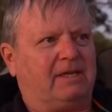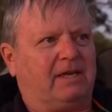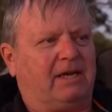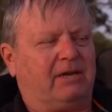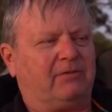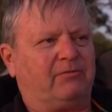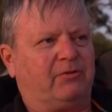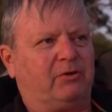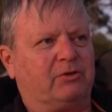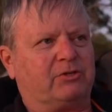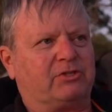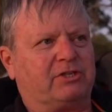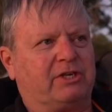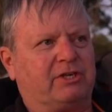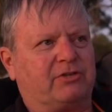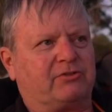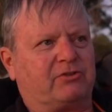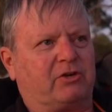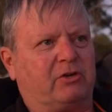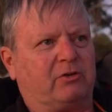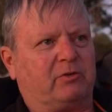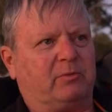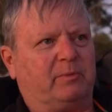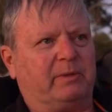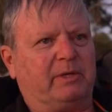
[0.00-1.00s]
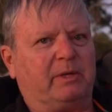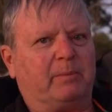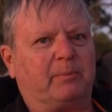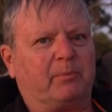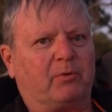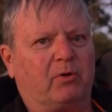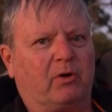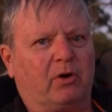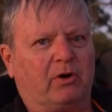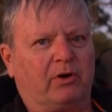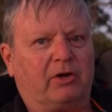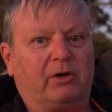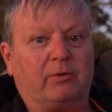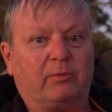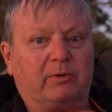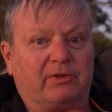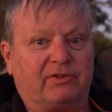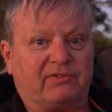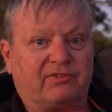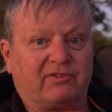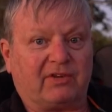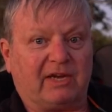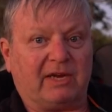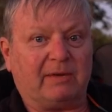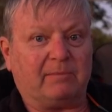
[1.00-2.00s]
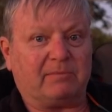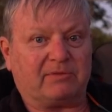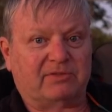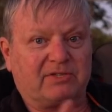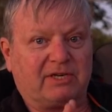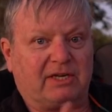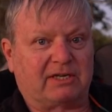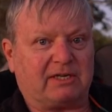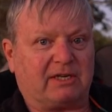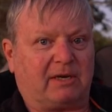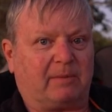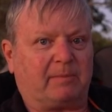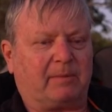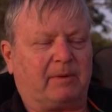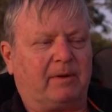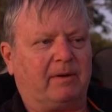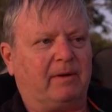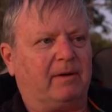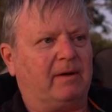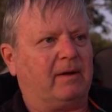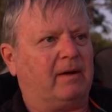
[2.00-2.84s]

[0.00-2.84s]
I first test drove them in a Prado with the same setup,